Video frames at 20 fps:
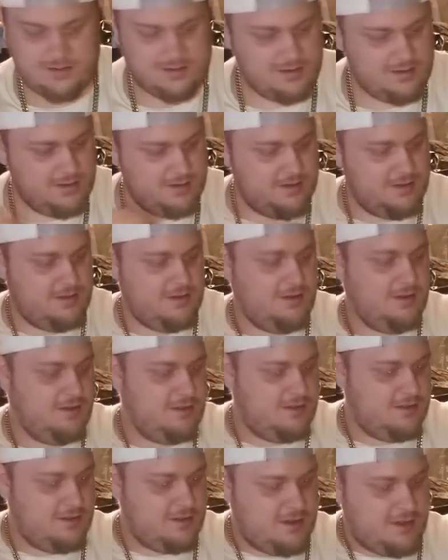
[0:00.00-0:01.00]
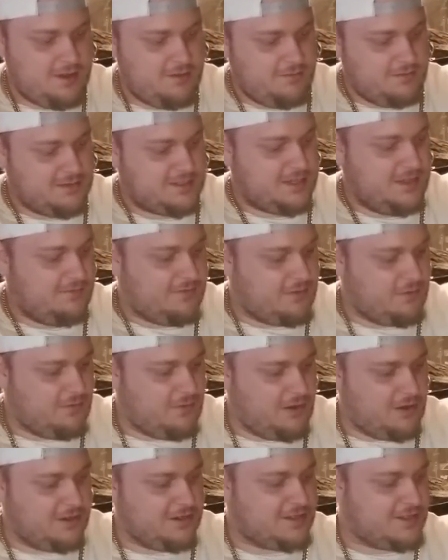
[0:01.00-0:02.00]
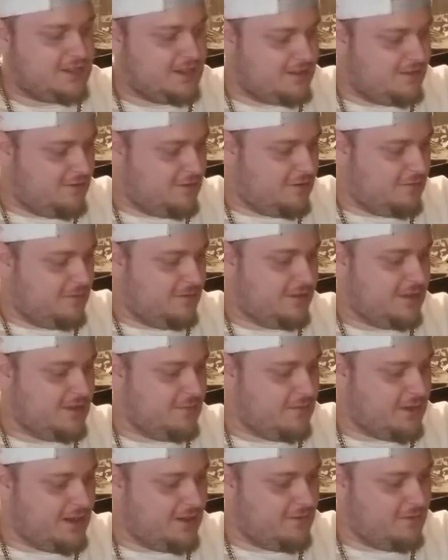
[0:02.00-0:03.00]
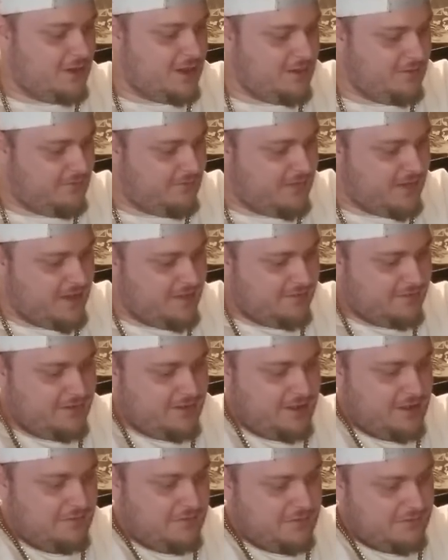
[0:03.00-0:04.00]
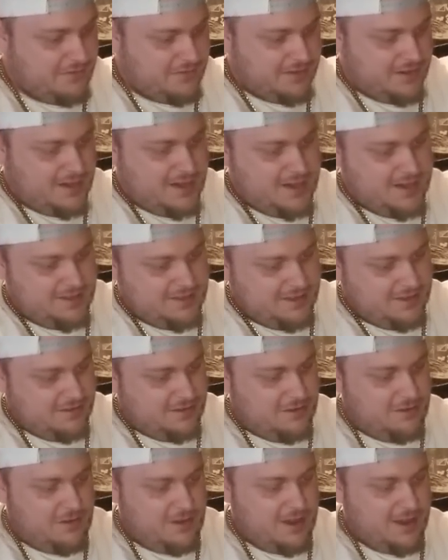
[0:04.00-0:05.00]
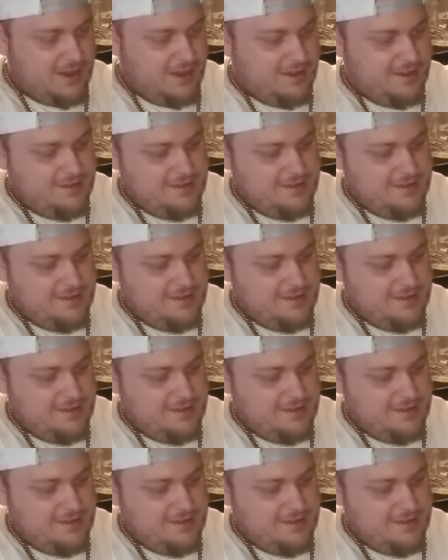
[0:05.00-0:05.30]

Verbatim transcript: Oh boy. It was even worse than normal. They went away faster than I've ever seen anything go away.